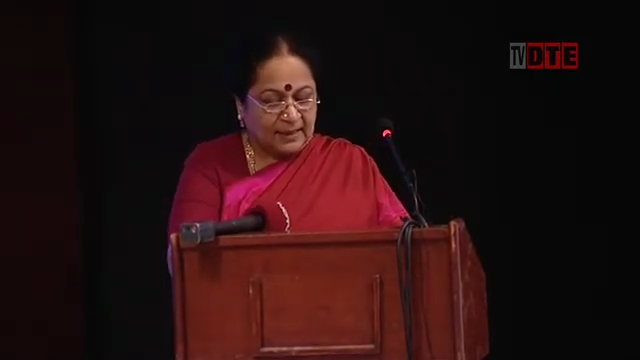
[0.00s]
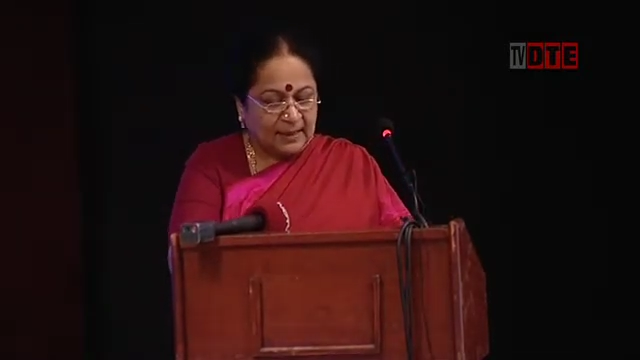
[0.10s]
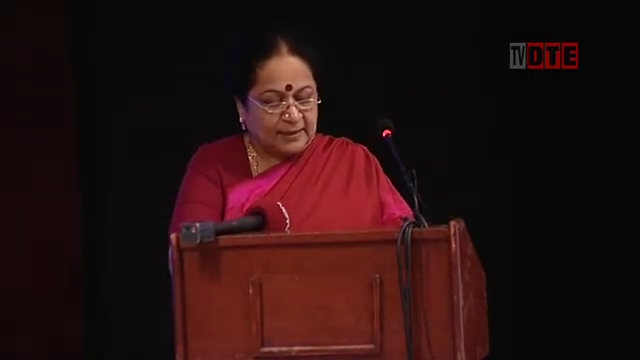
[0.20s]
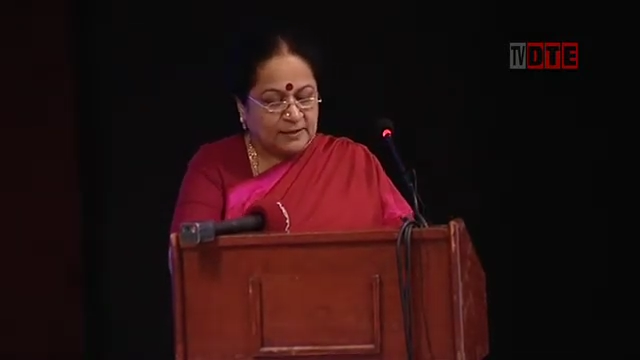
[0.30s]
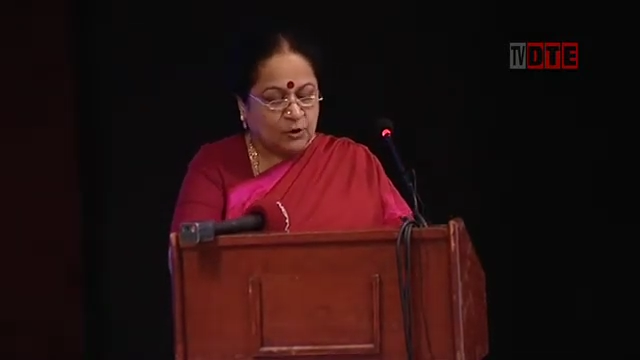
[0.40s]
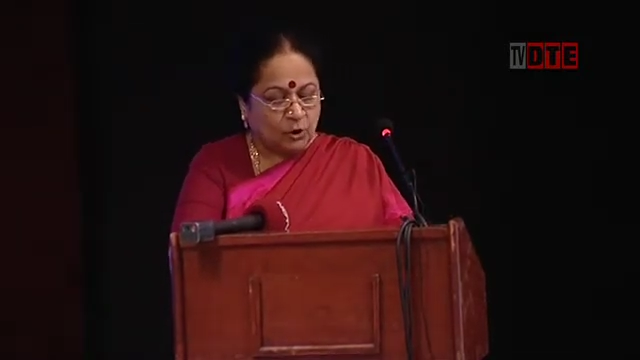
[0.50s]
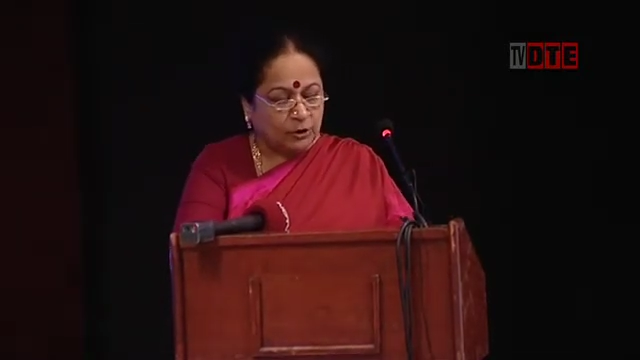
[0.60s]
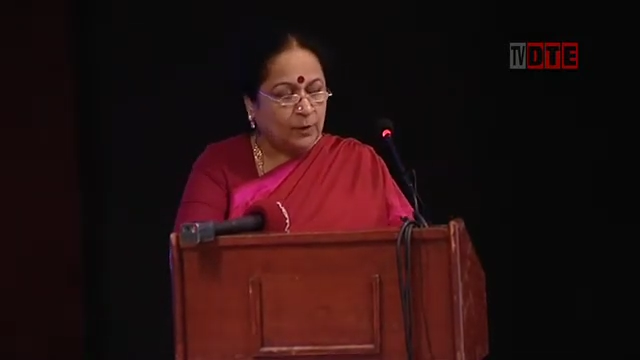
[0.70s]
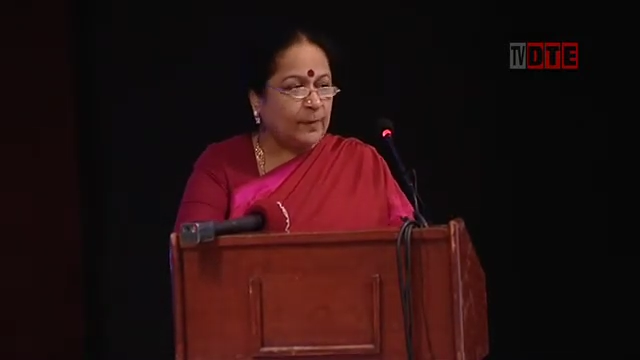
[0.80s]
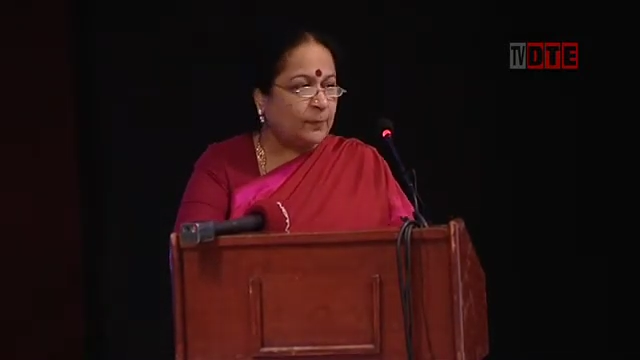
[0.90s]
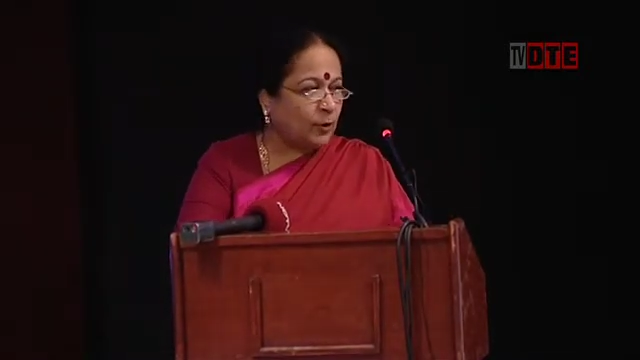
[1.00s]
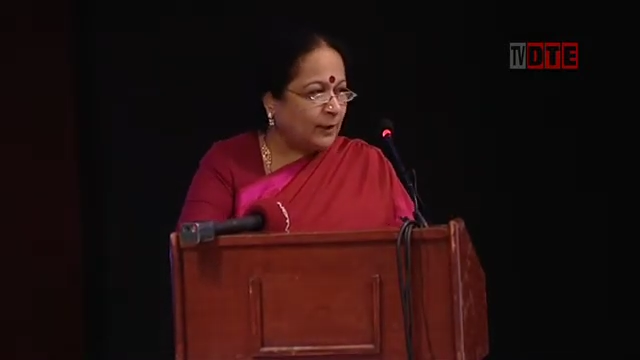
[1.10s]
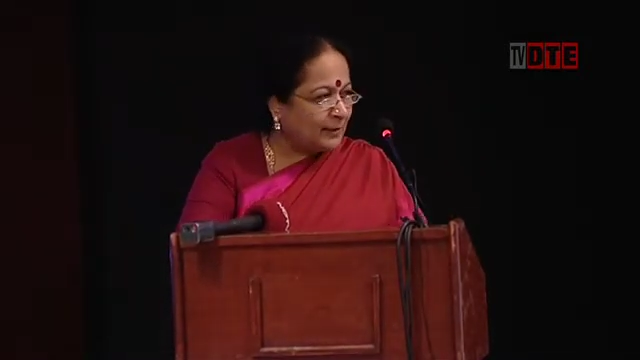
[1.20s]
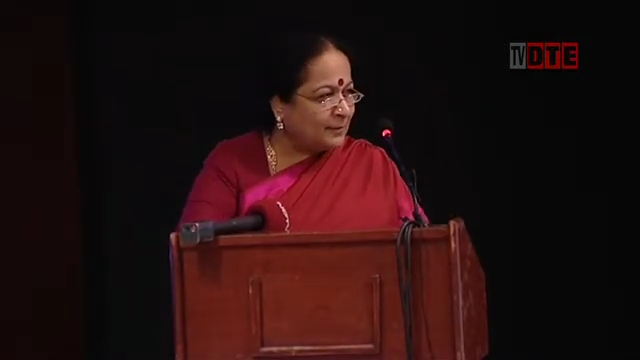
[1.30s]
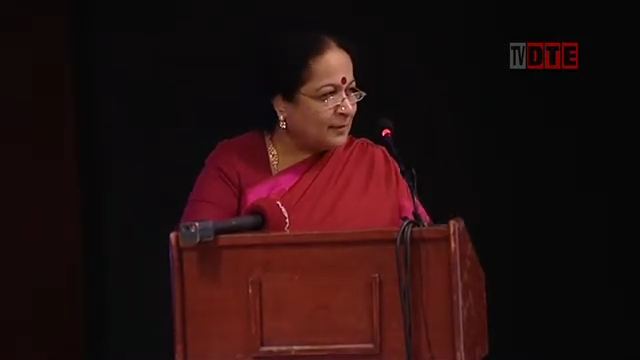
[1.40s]
is sought to be
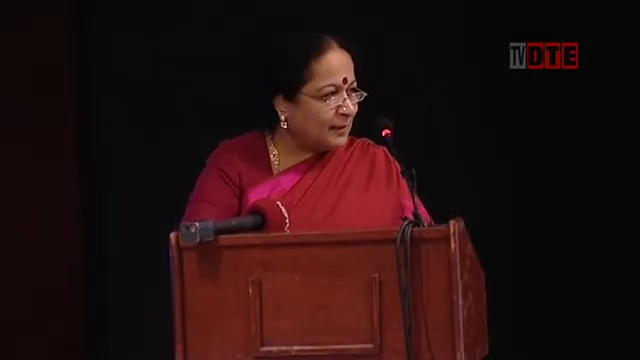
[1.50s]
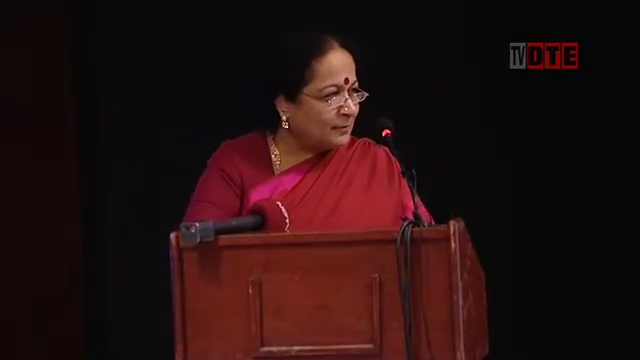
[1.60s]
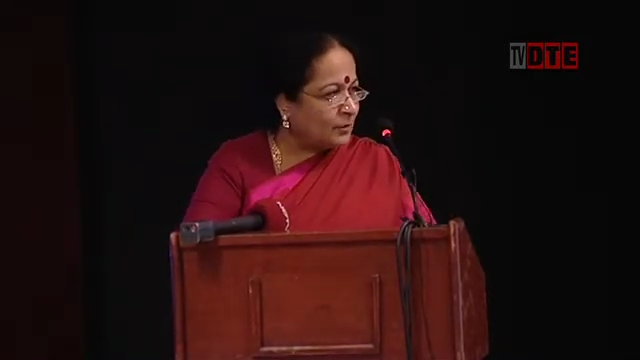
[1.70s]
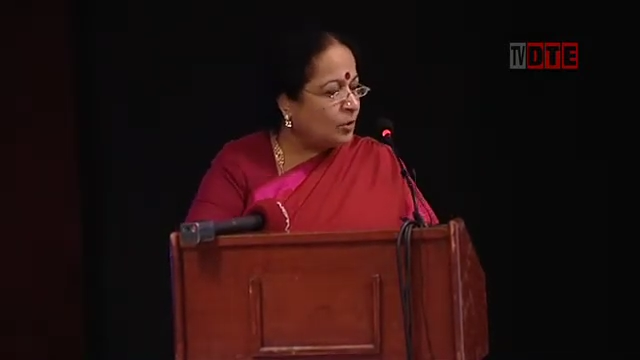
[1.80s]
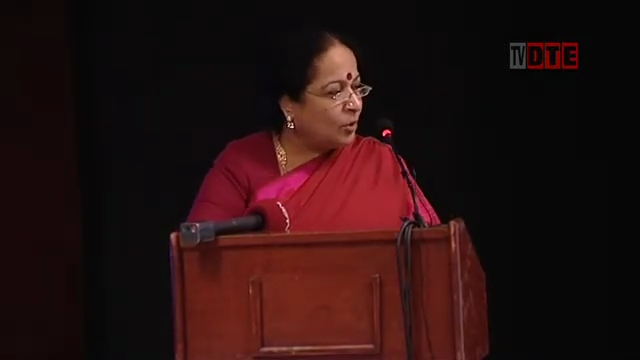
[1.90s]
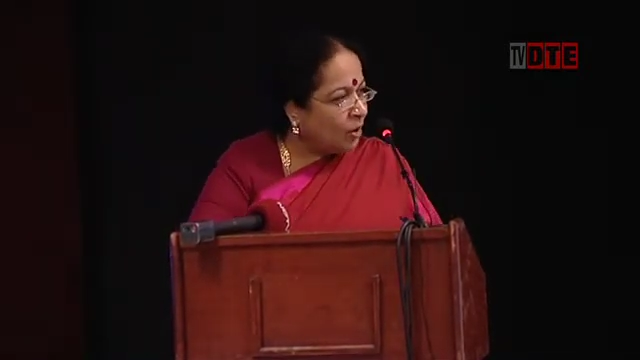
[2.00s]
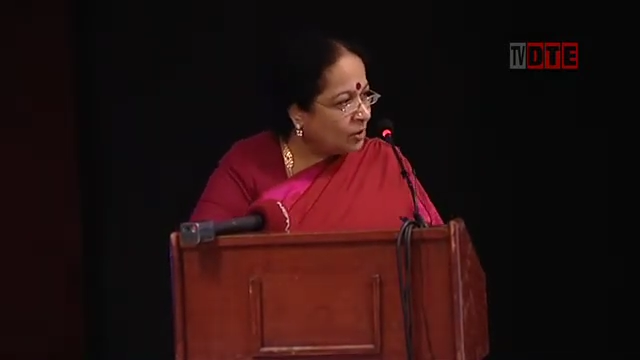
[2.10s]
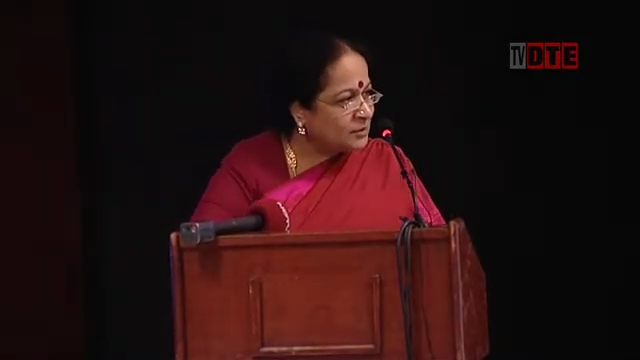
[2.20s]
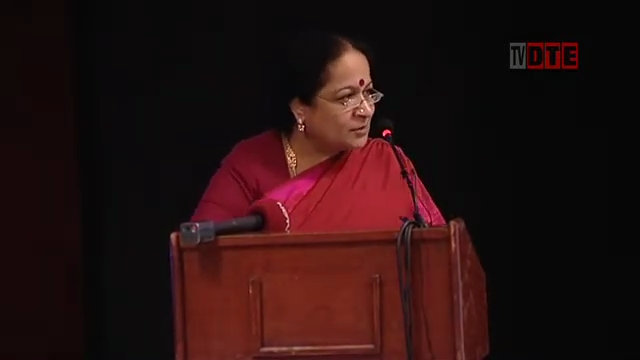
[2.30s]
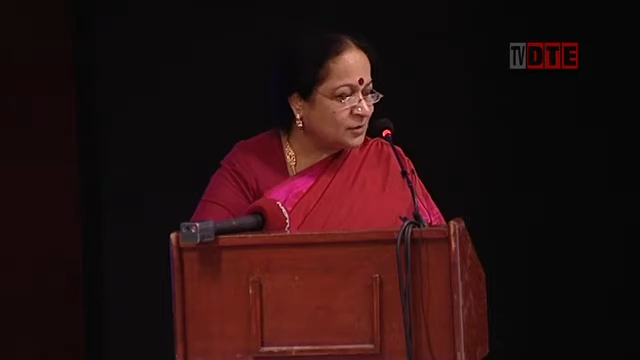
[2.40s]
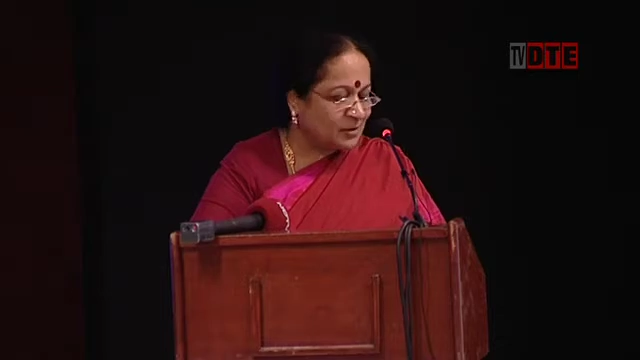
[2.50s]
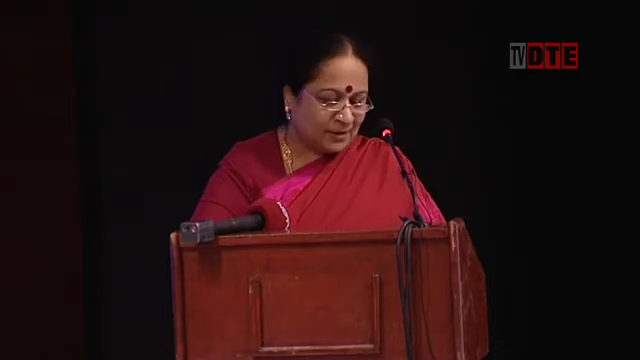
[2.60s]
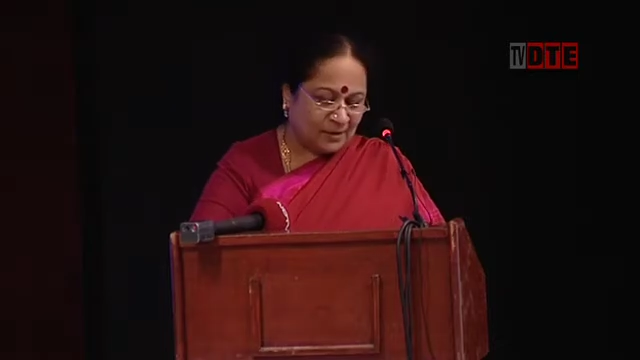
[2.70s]
protected at the cost